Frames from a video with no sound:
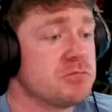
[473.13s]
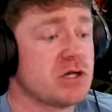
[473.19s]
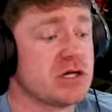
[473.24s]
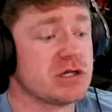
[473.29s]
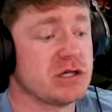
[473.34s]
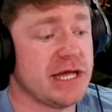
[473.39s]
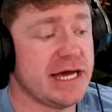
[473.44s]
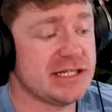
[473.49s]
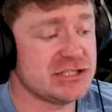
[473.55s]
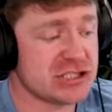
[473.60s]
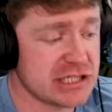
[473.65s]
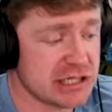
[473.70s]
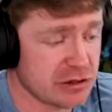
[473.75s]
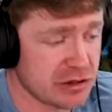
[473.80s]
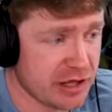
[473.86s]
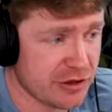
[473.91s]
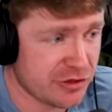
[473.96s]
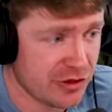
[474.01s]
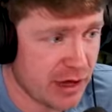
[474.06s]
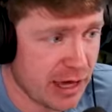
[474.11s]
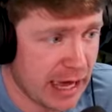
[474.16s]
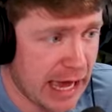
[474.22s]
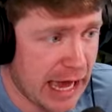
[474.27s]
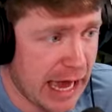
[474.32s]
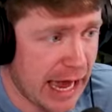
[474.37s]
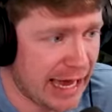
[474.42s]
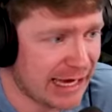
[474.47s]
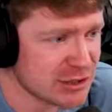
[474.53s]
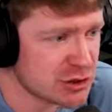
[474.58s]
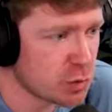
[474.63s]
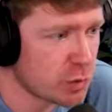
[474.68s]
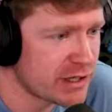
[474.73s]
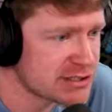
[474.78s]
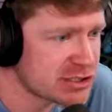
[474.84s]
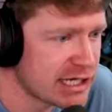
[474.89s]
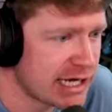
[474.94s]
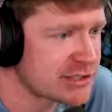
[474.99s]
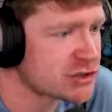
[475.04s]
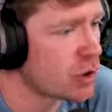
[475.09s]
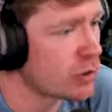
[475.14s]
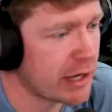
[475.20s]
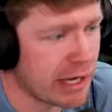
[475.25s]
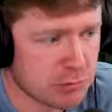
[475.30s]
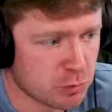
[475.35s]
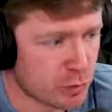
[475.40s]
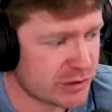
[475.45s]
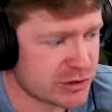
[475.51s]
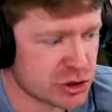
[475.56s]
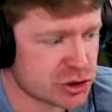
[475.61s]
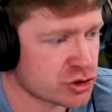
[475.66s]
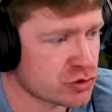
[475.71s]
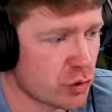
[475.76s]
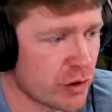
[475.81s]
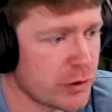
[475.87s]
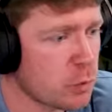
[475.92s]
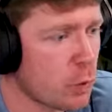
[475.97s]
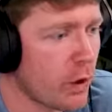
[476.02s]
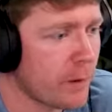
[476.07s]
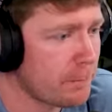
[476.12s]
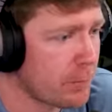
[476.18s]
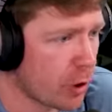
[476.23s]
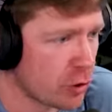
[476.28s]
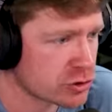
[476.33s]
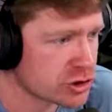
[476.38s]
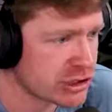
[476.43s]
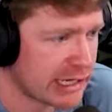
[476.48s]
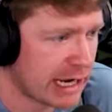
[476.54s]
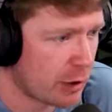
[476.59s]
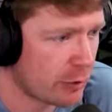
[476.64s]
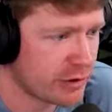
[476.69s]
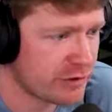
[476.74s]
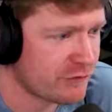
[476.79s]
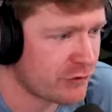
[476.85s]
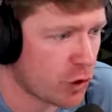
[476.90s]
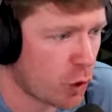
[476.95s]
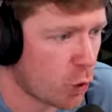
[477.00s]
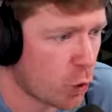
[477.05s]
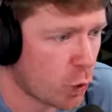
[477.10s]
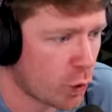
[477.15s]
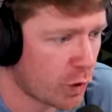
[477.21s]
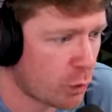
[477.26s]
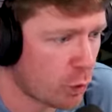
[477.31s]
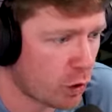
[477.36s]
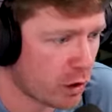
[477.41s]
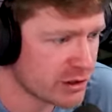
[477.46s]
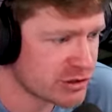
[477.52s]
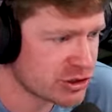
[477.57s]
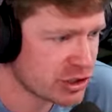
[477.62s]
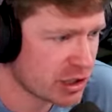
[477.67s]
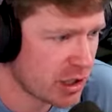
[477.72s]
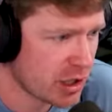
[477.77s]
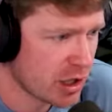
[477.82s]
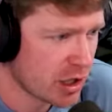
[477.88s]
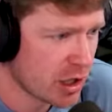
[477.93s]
Glacialith, has what it takes. Okay, we destroyed one person. I don't even know who it was.